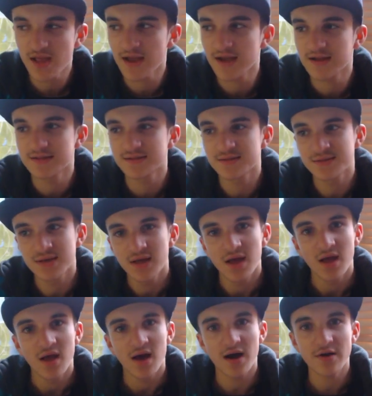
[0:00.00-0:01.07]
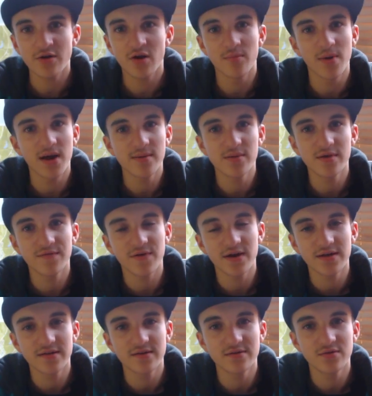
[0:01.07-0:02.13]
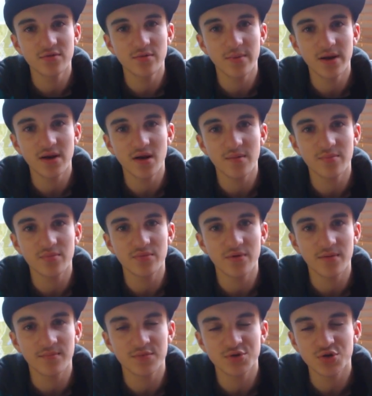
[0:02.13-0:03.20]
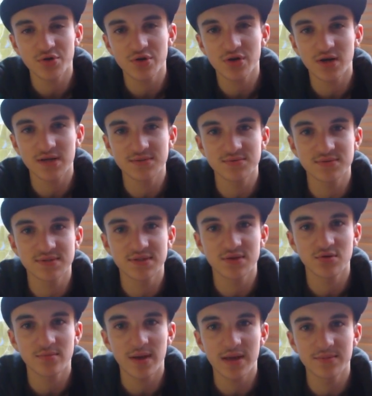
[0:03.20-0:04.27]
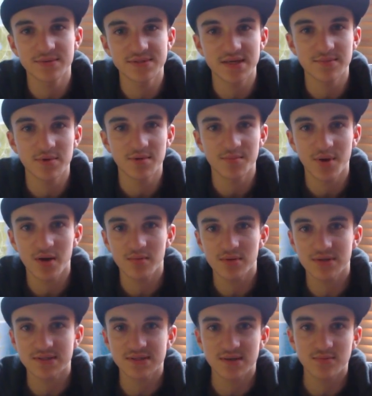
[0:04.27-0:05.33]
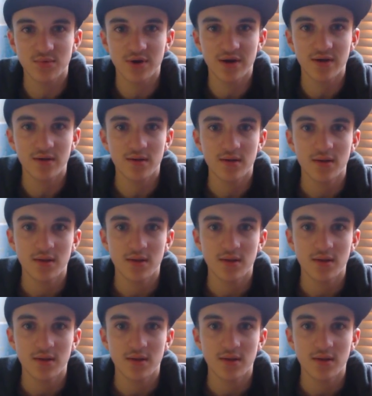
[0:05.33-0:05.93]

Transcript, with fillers: And I don't know, maybe if I didn't do a meetup, I'm sure you guys would still maybe see me in public somewhere